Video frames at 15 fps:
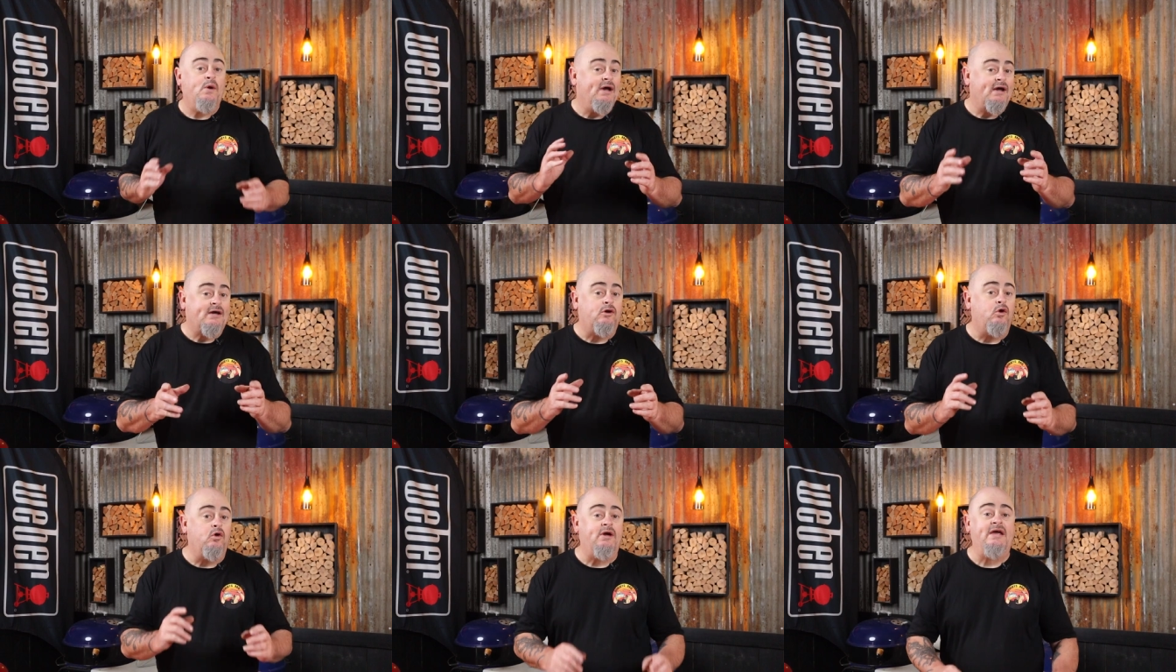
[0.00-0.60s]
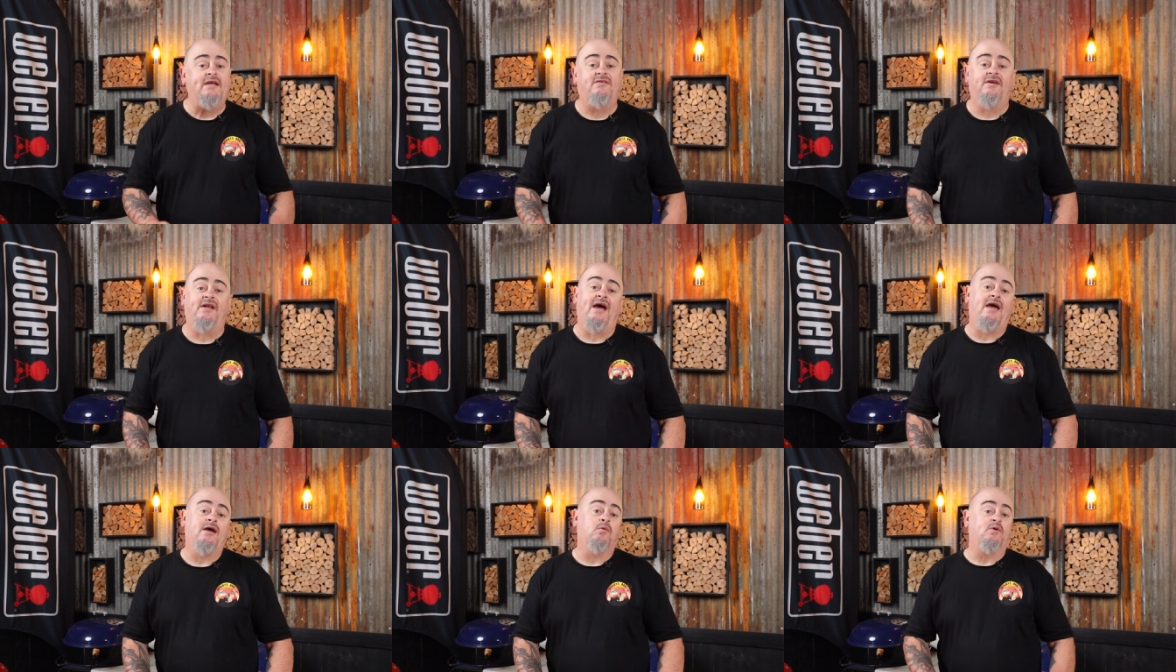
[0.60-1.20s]
We are cooking
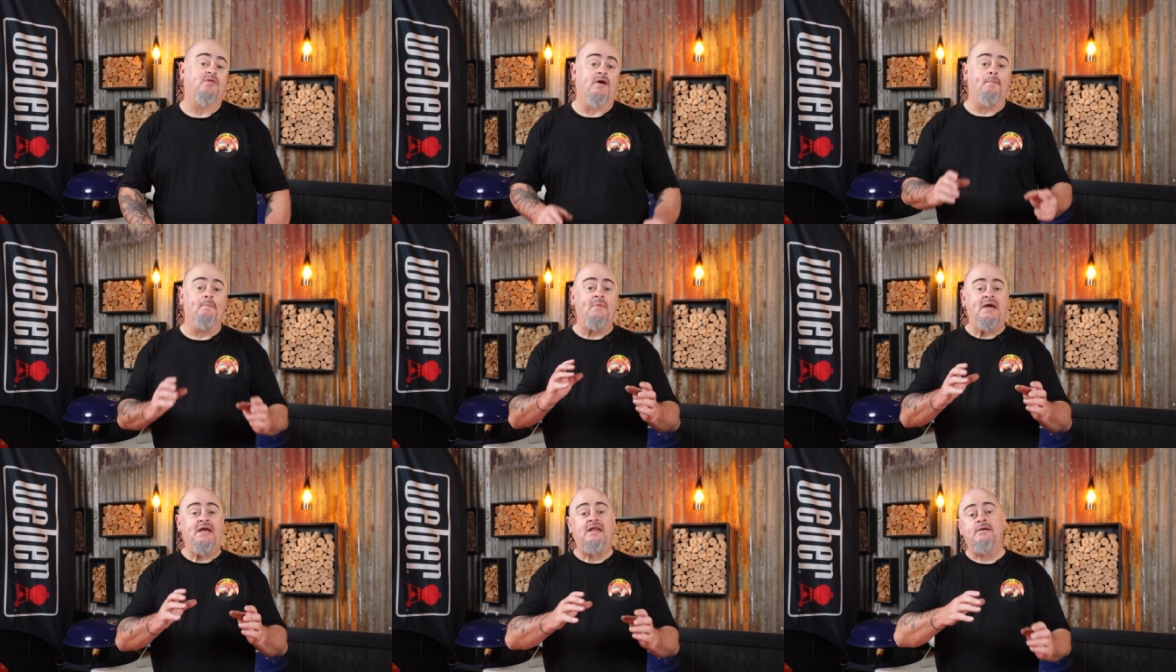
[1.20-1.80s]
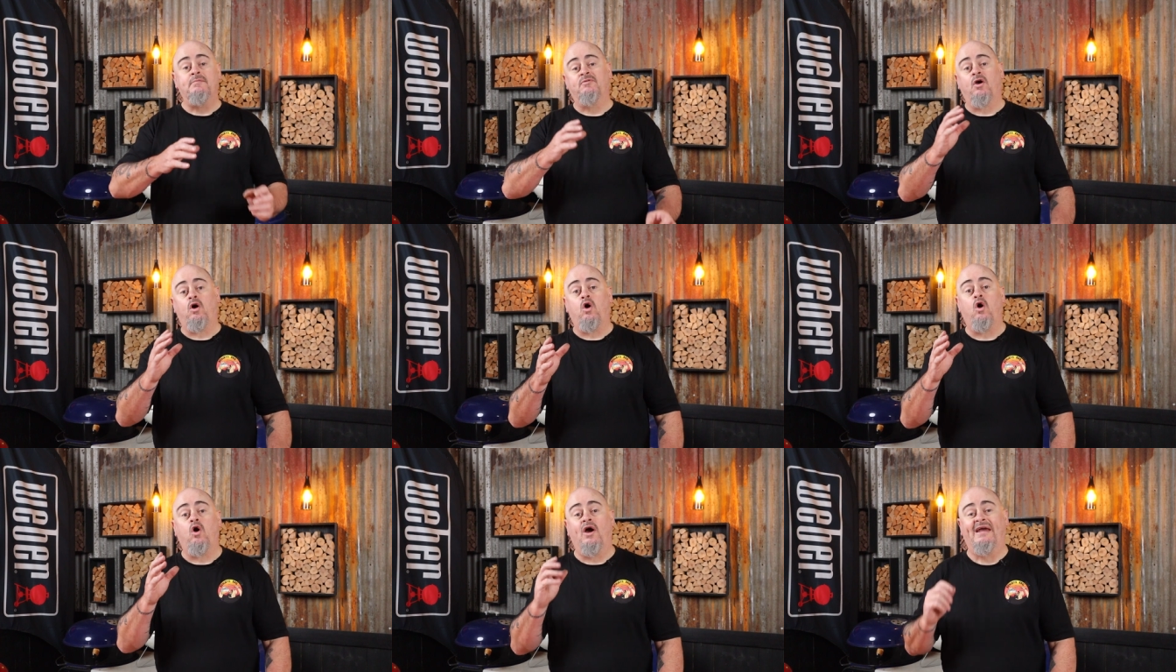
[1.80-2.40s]
today with a medium to
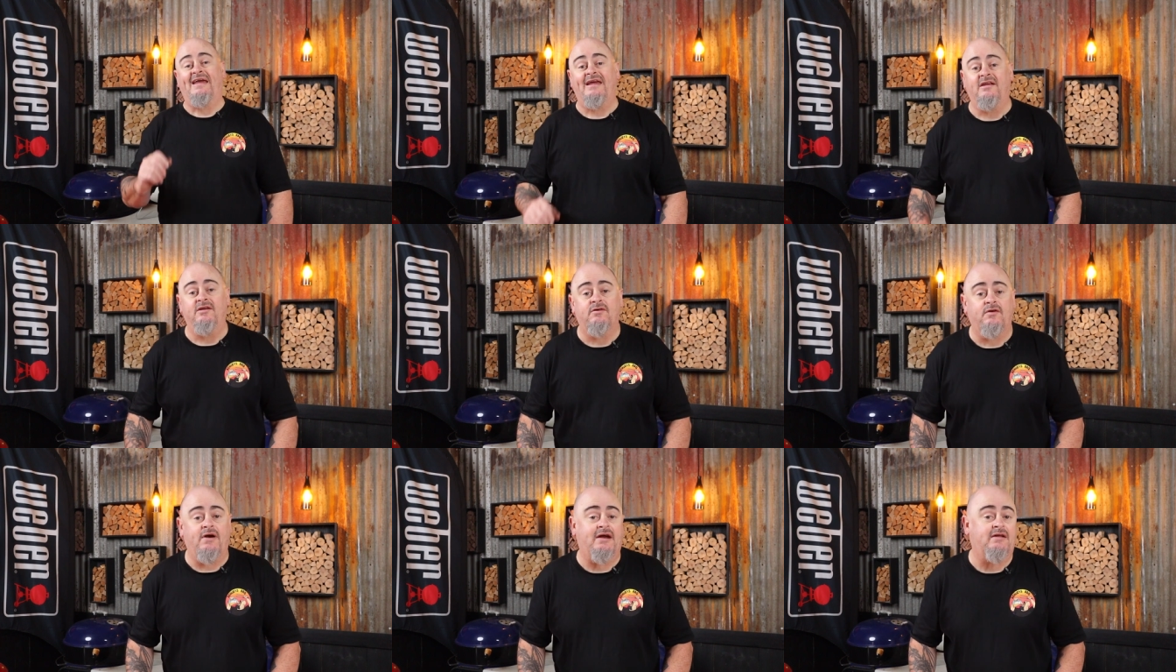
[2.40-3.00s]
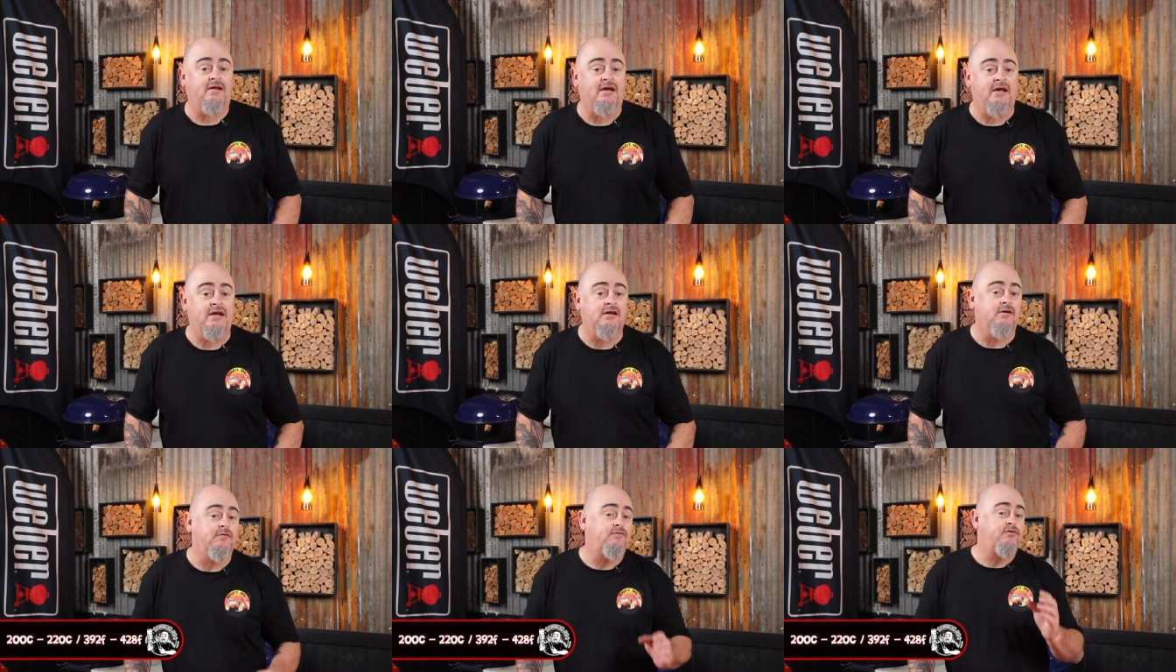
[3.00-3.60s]
high indirect
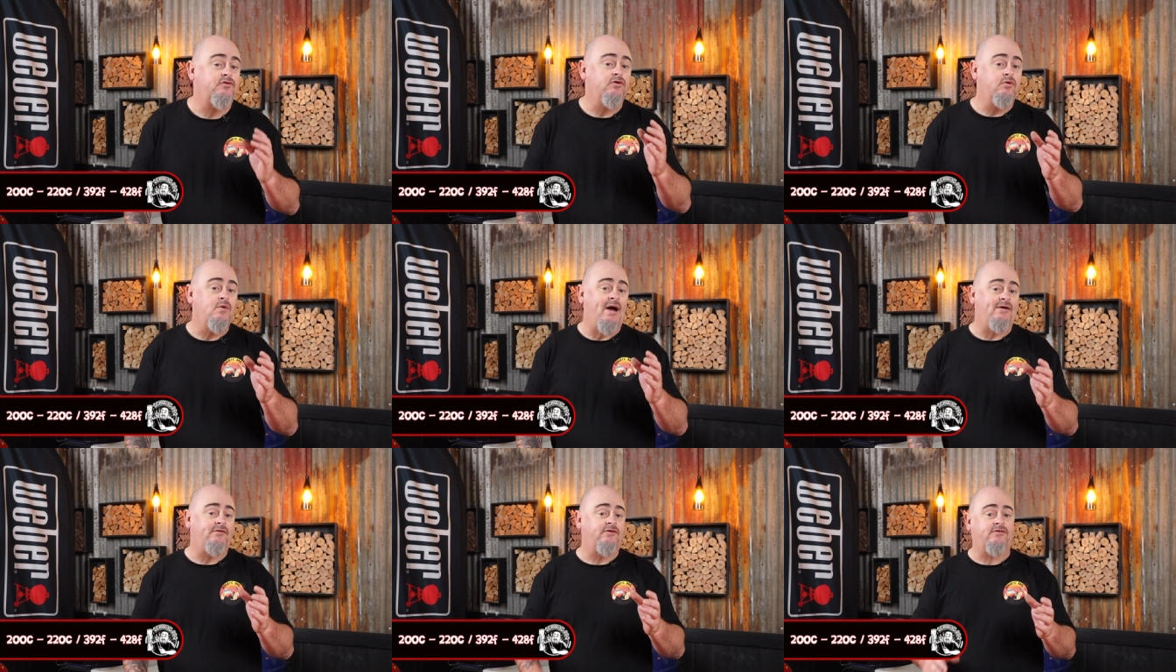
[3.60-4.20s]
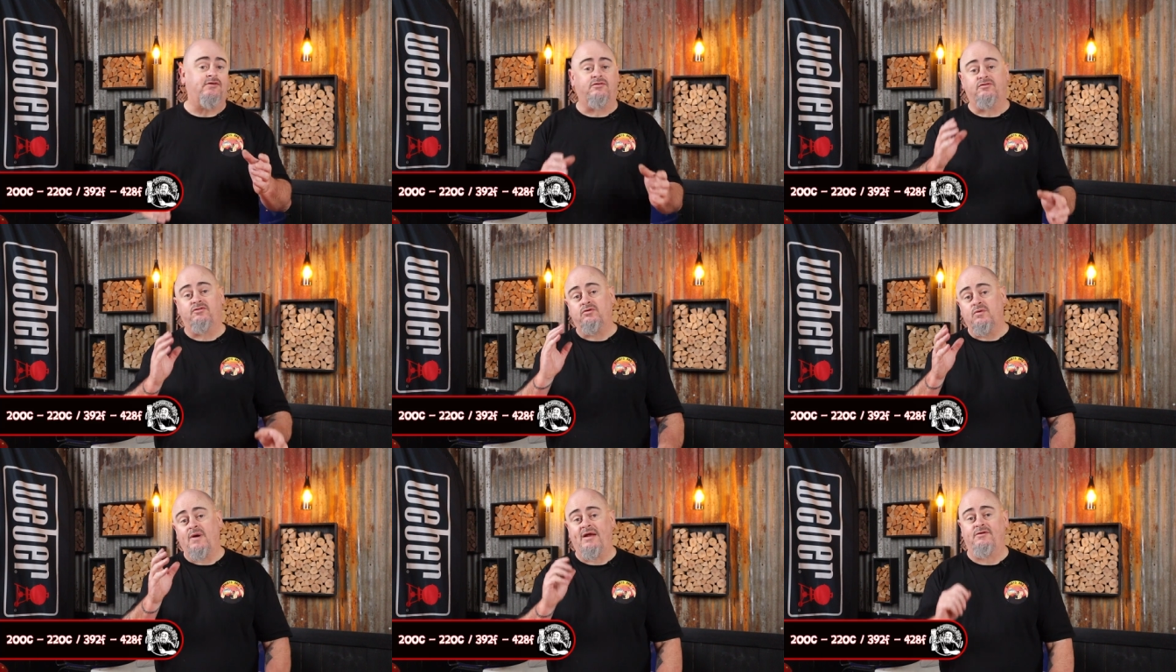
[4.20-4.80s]
heat of 200 to
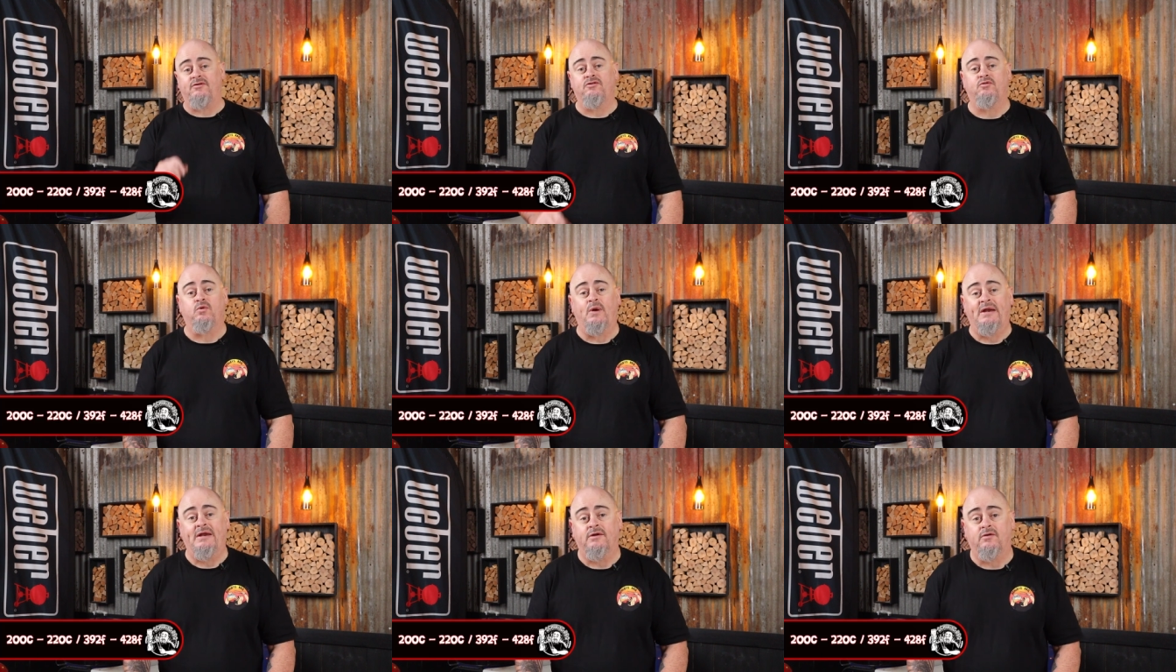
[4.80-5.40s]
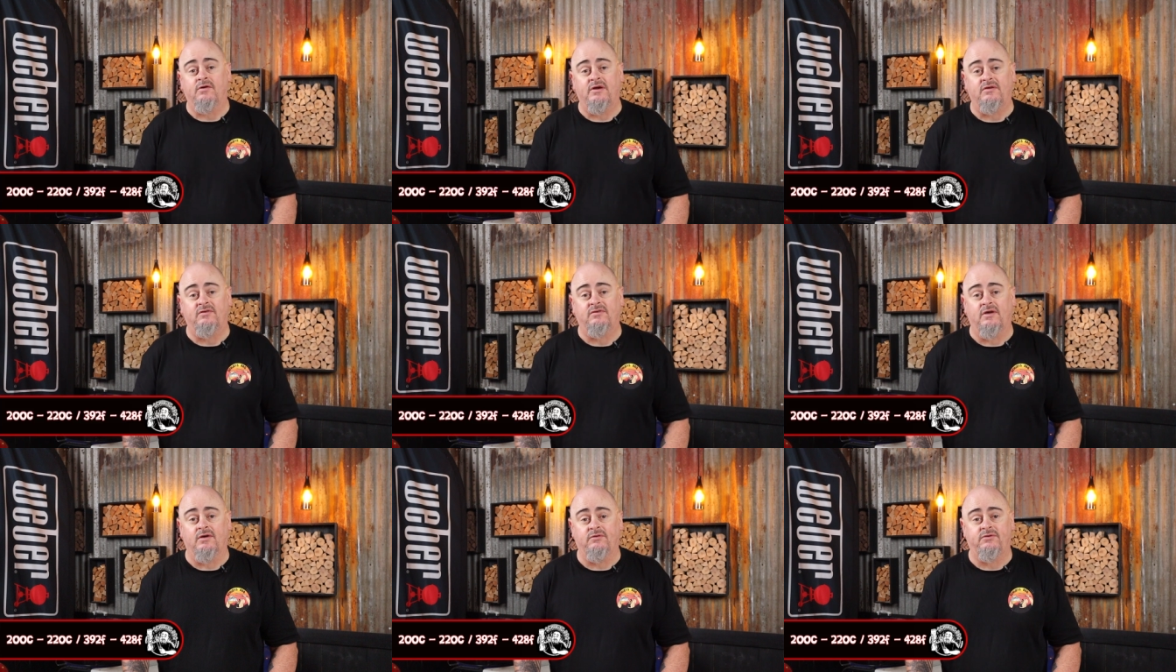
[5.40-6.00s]
220 degrees
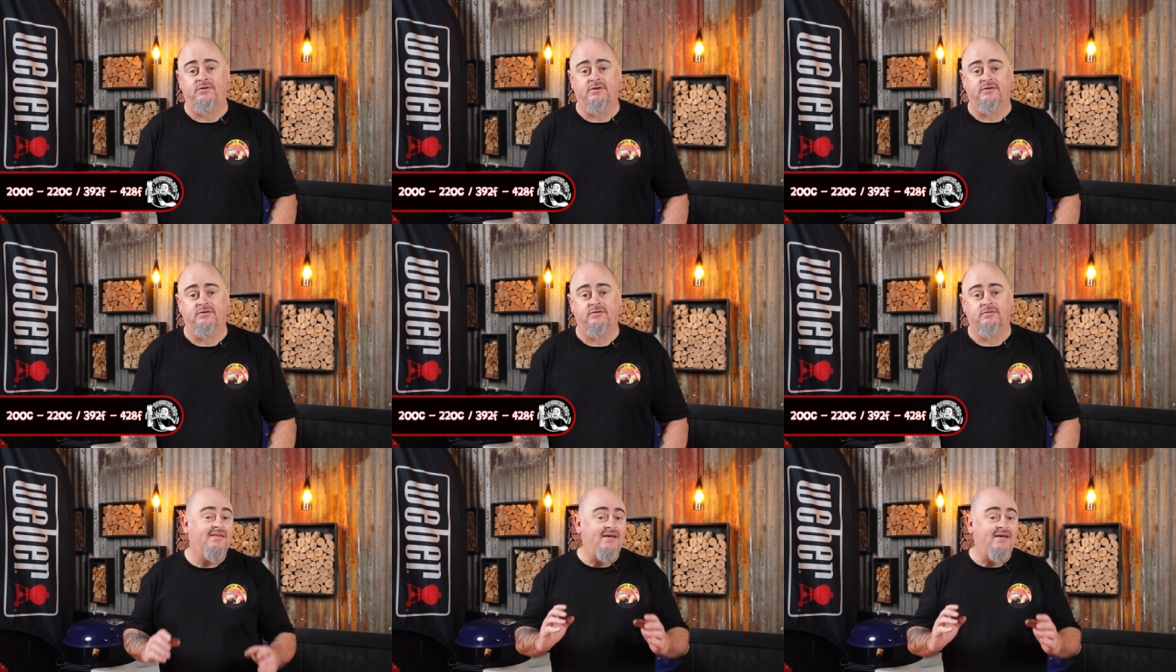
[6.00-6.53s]
Celsius.